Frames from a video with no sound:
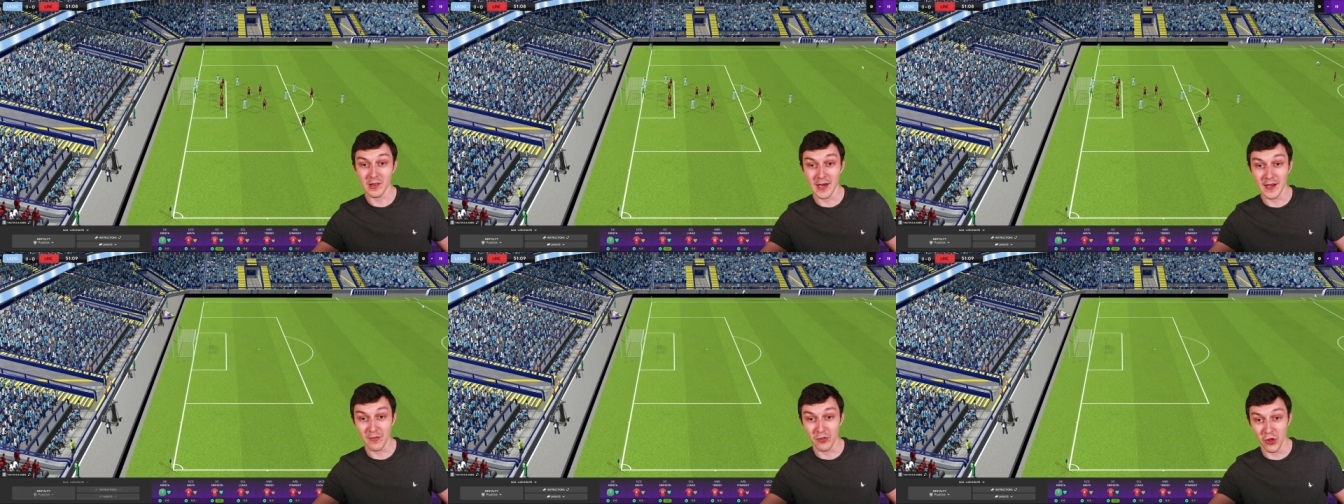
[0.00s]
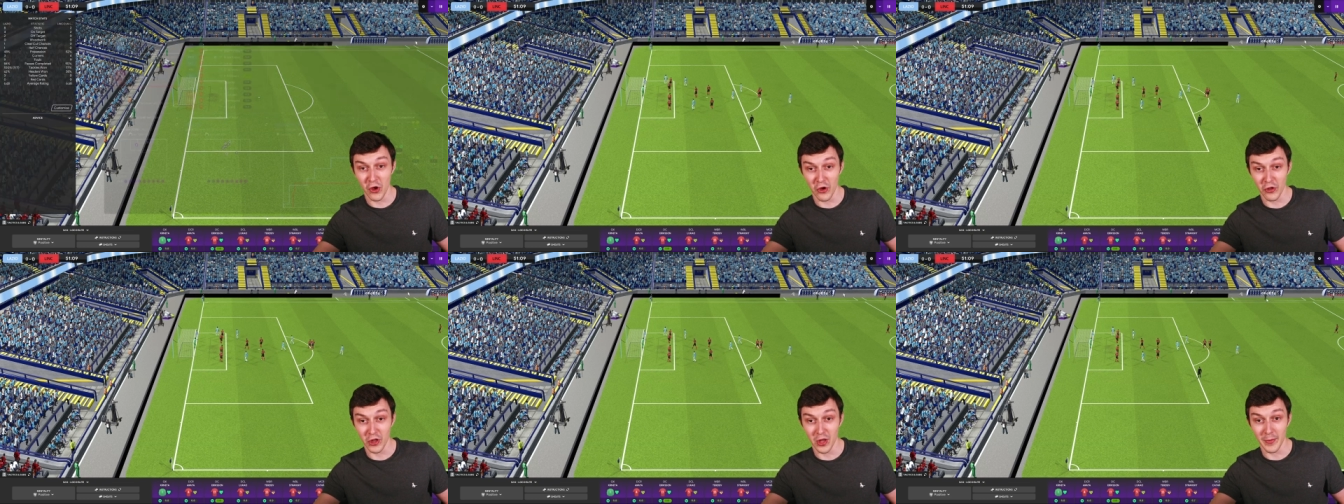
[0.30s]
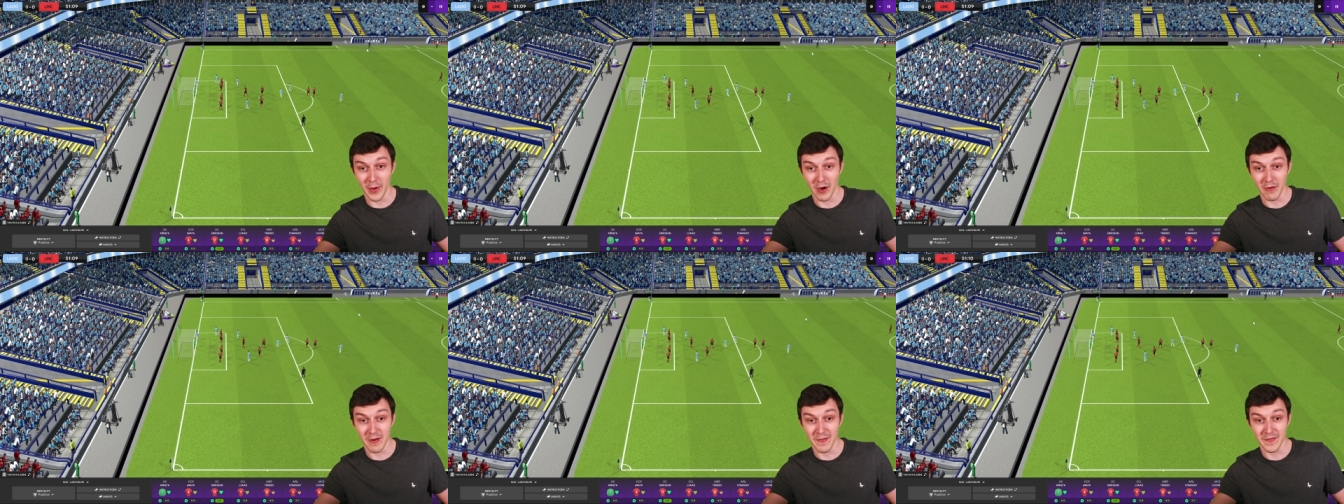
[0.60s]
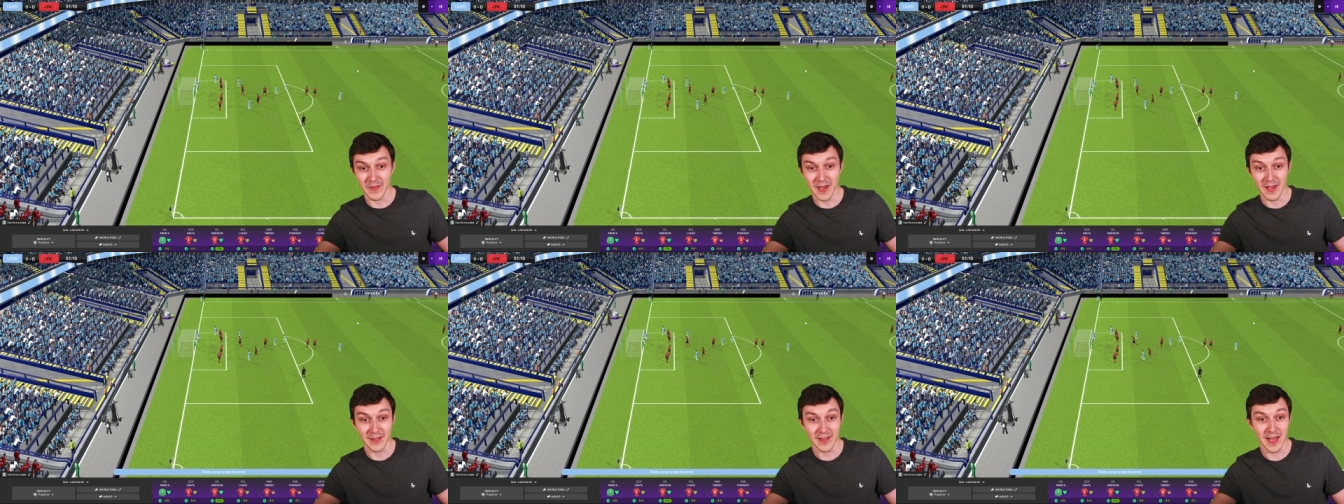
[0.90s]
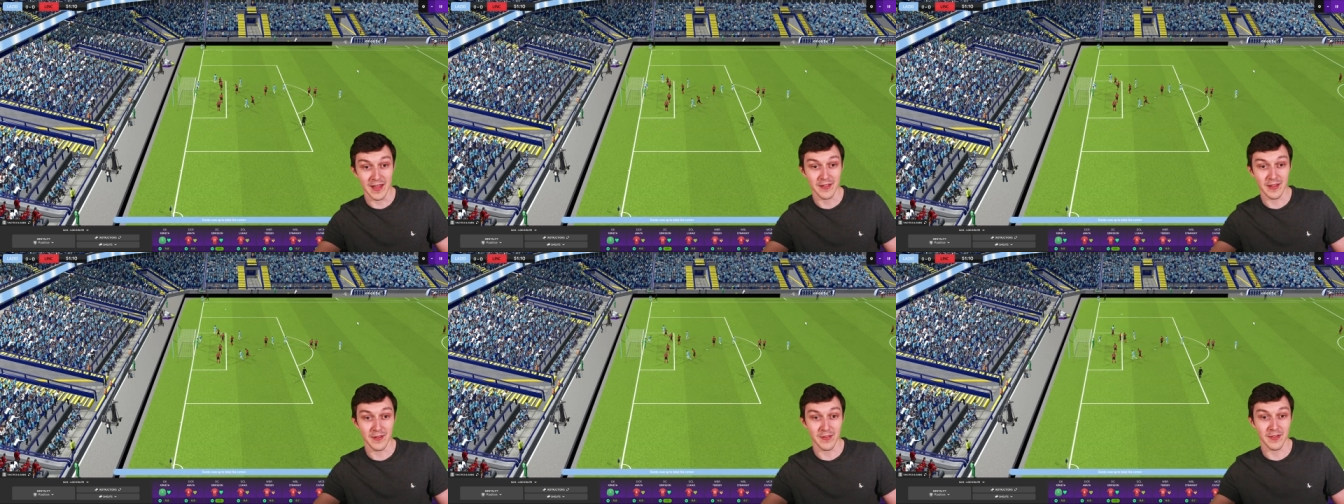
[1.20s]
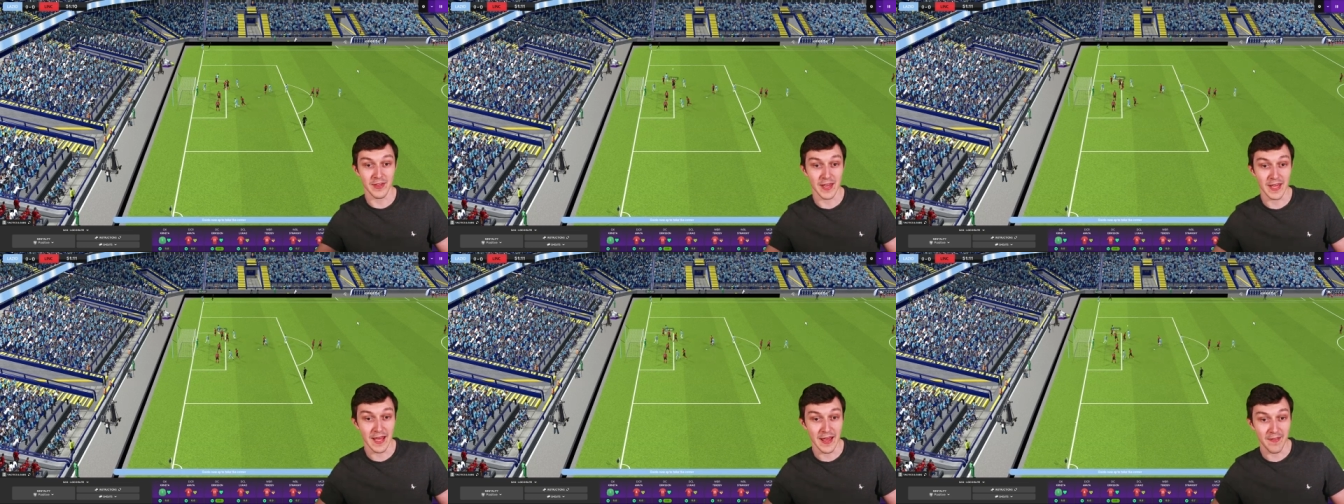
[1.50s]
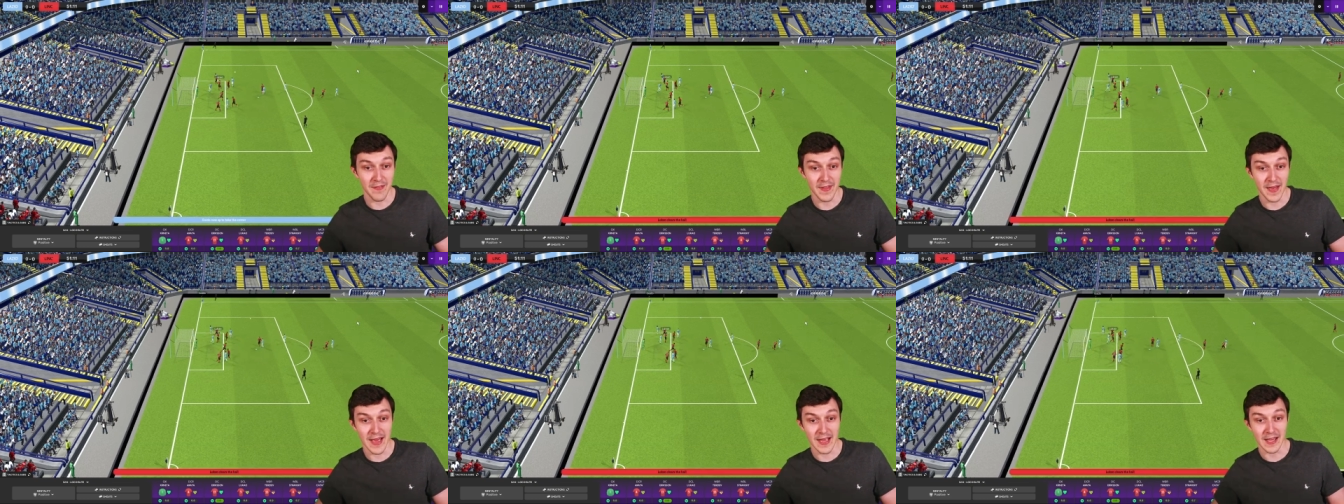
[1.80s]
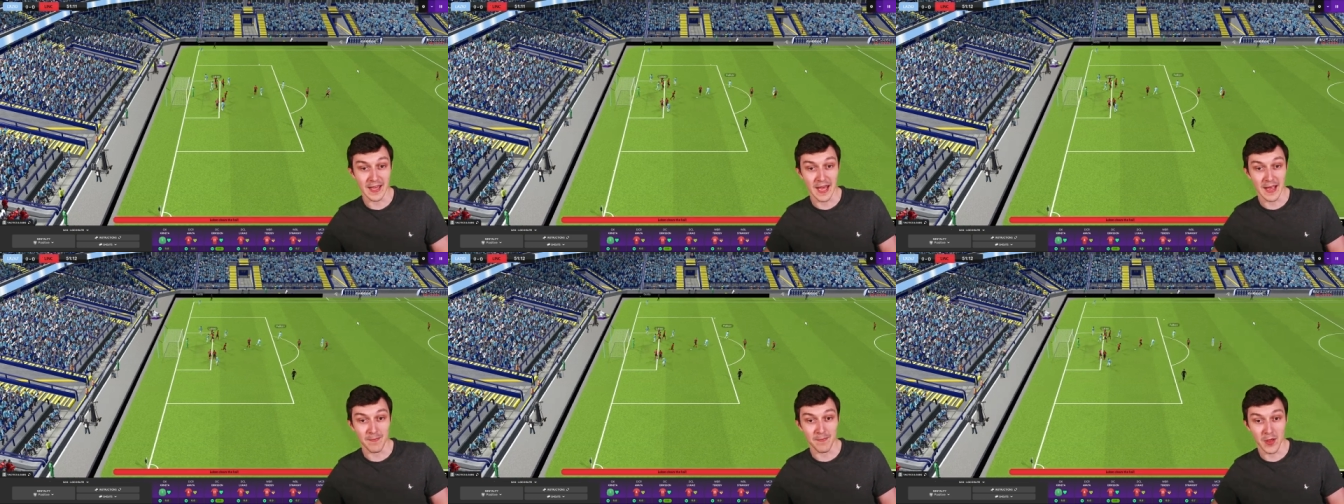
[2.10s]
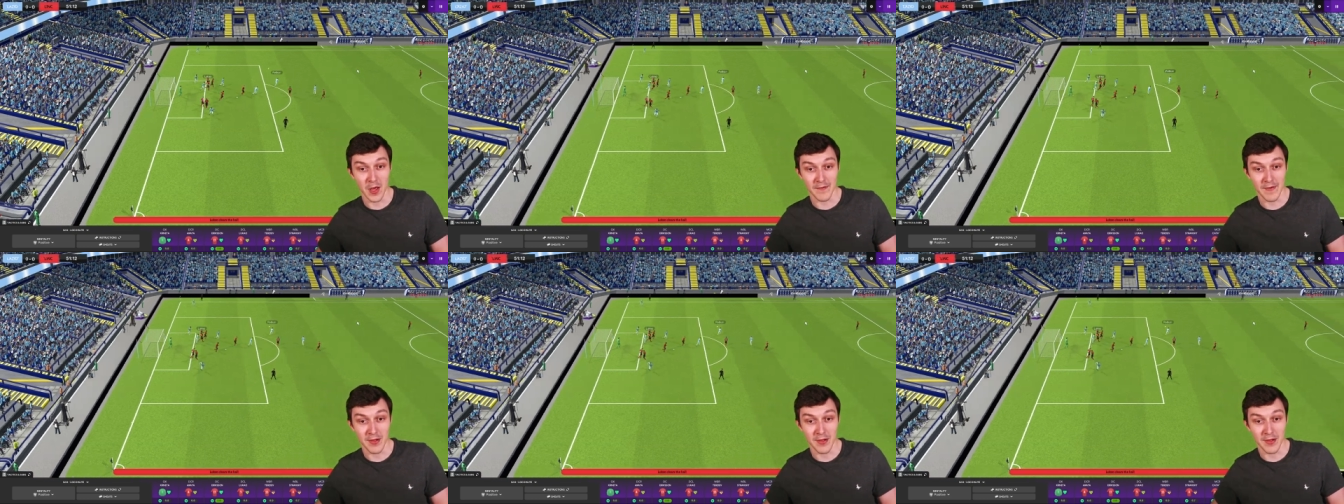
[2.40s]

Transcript: like Tottenham are in the ascendancy in their game though.